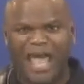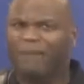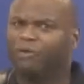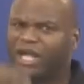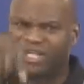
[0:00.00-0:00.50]

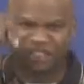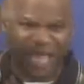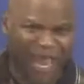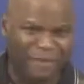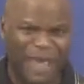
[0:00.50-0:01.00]
And we'll get the
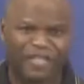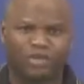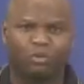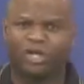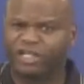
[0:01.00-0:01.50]
same
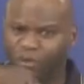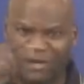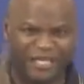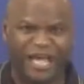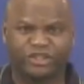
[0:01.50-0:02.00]
answer, we'll get the
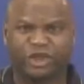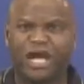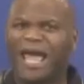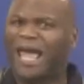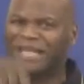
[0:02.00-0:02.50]
correct answer,
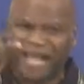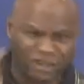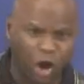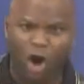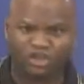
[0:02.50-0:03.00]
and
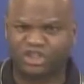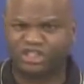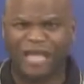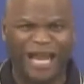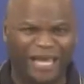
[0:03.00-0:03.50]
that's called
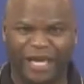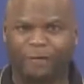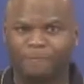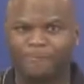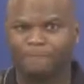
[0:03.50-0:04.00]

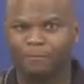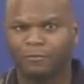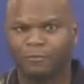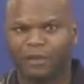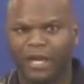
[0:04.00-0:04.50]
studying.
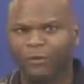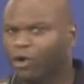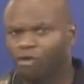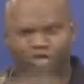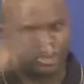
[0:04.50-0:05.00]
And we're
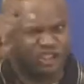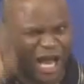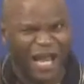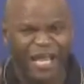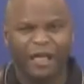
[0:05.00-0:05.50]
going to
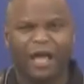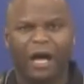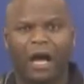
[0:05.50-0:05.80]
study.